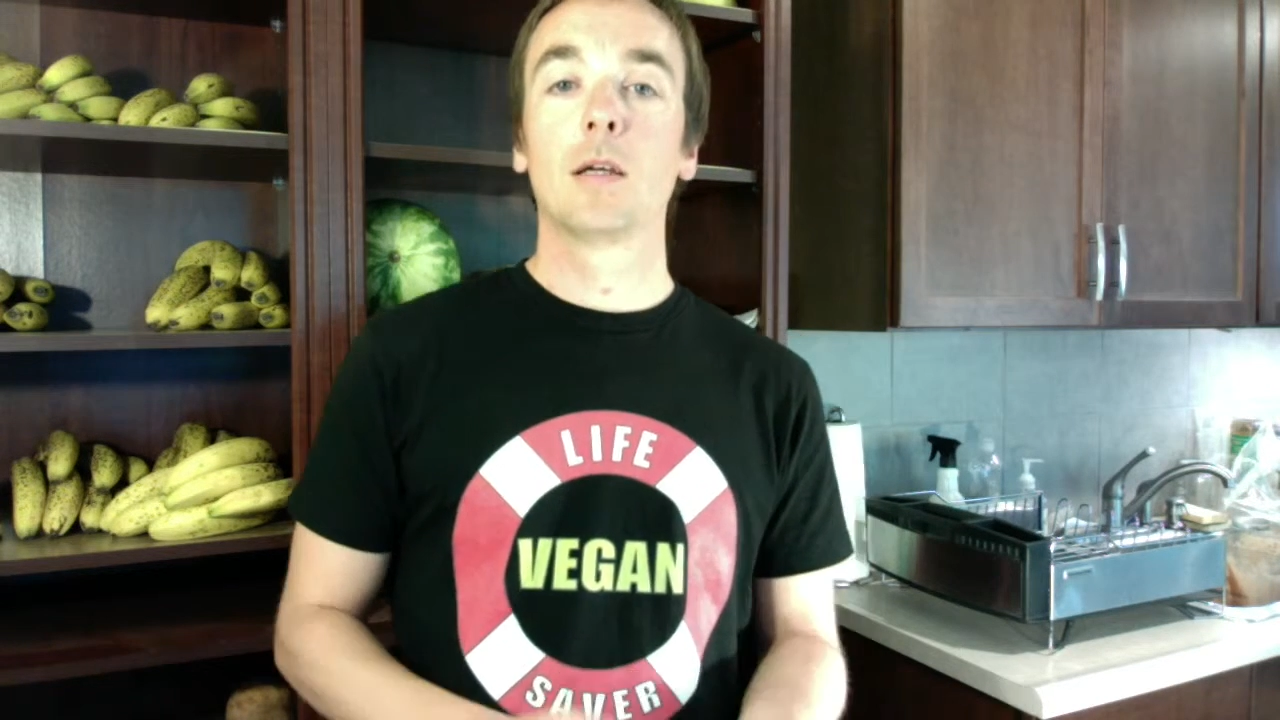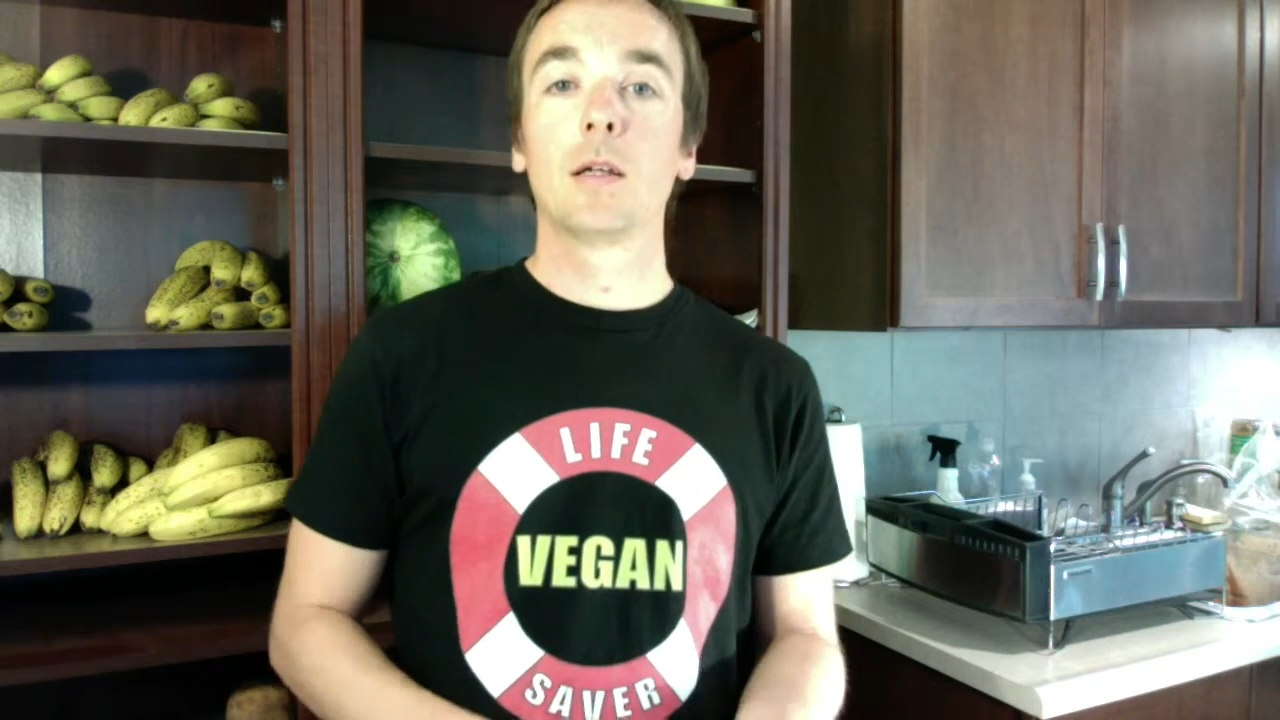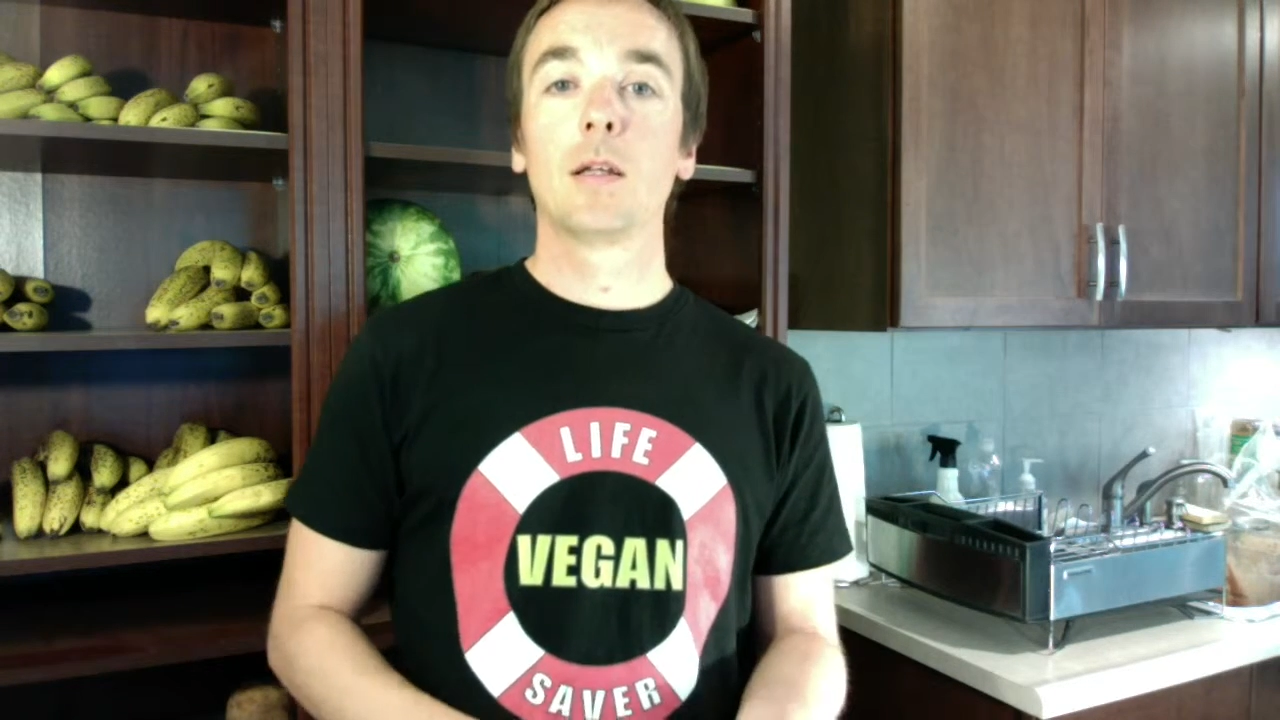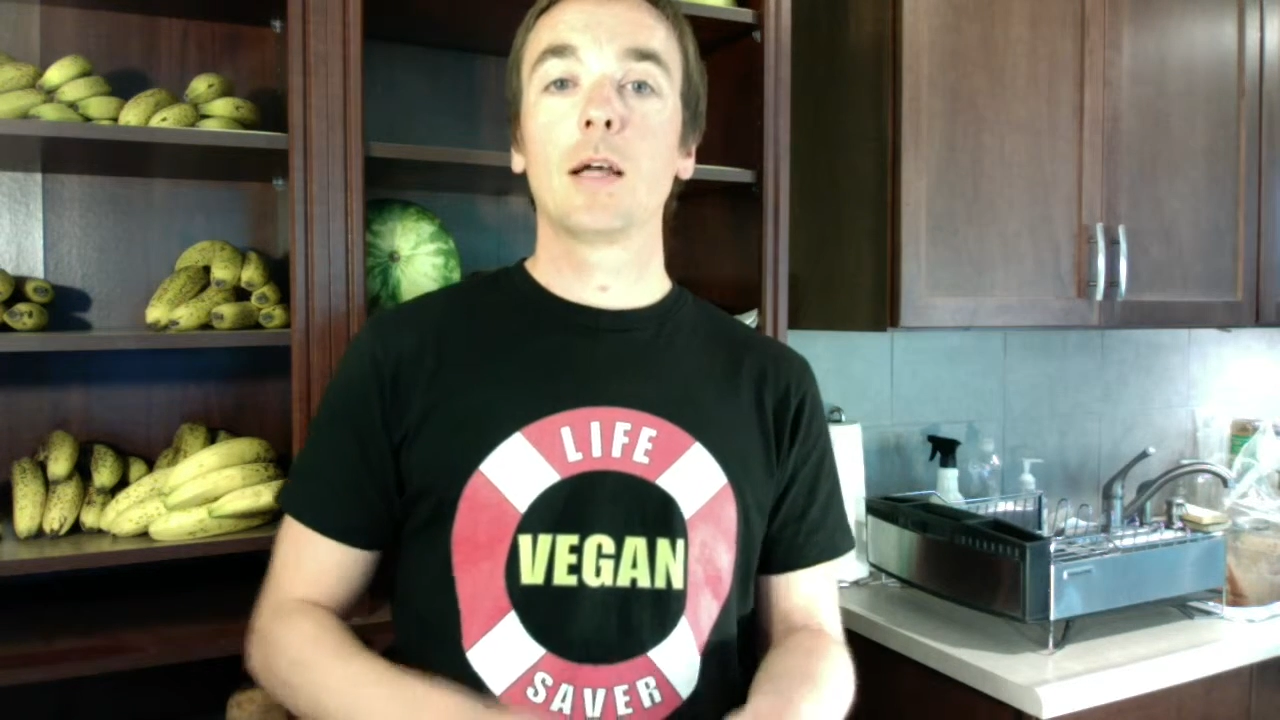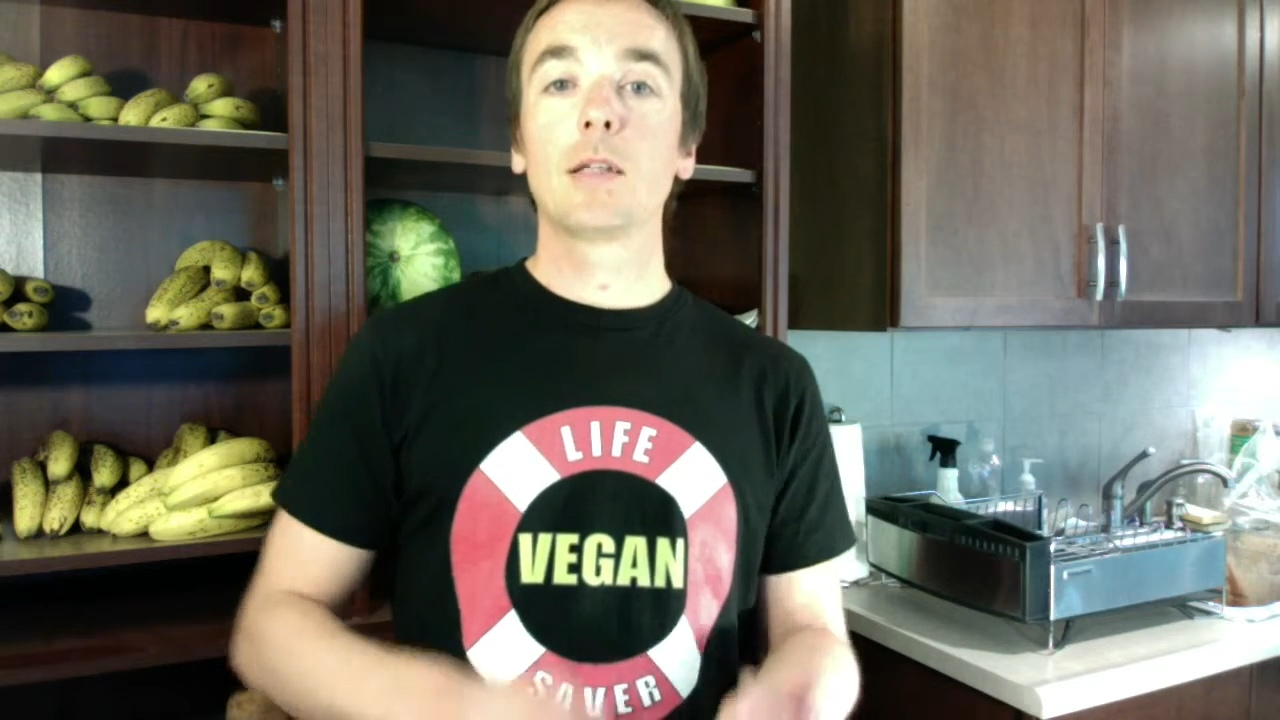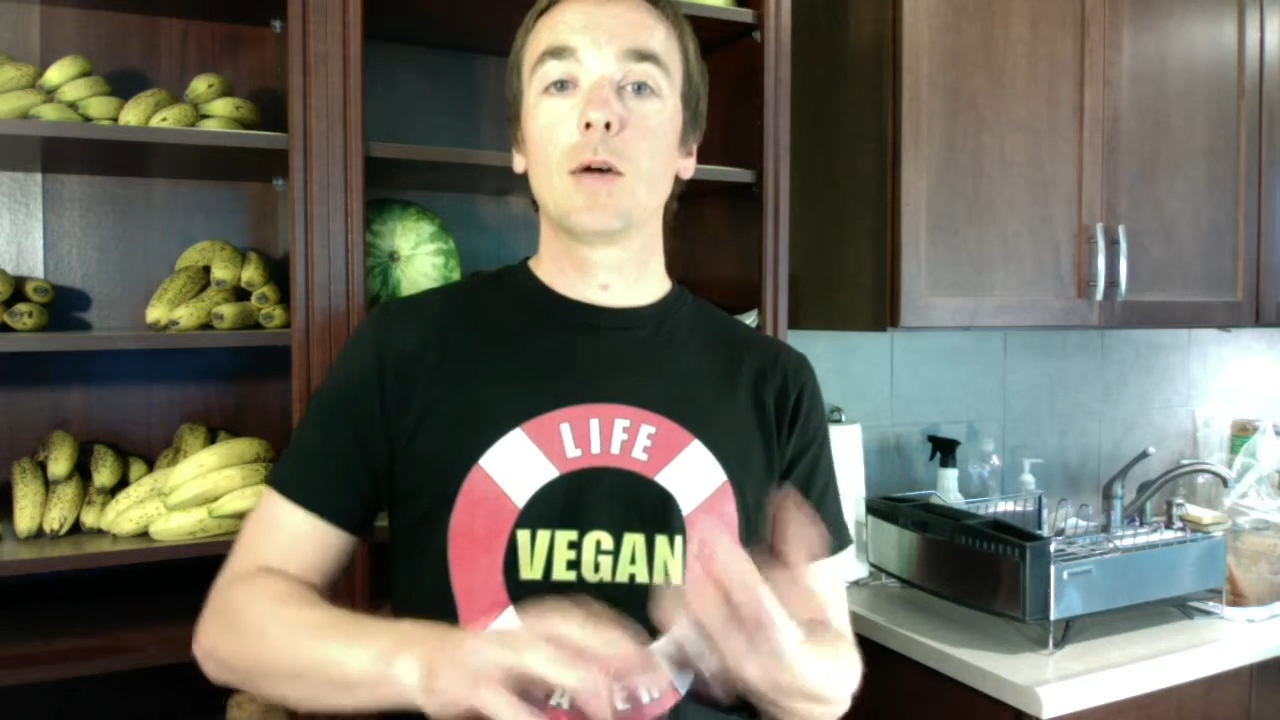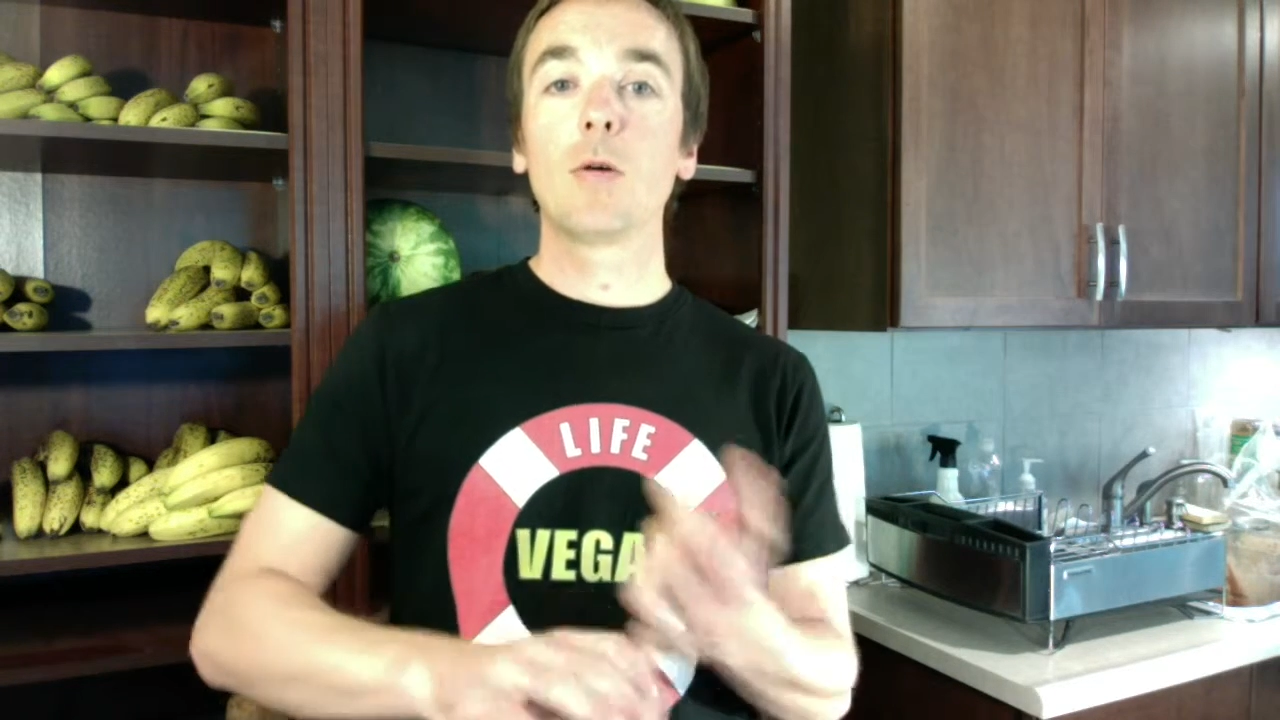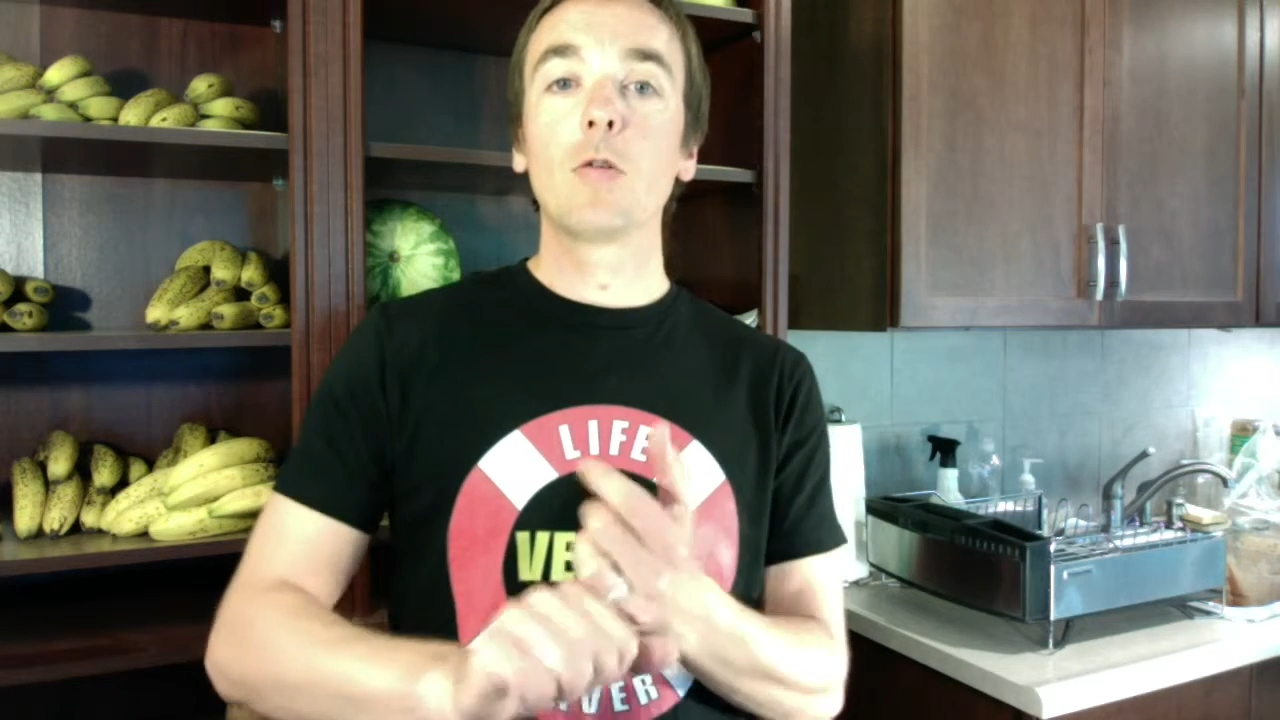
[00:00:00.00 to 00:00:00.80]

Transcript: That's our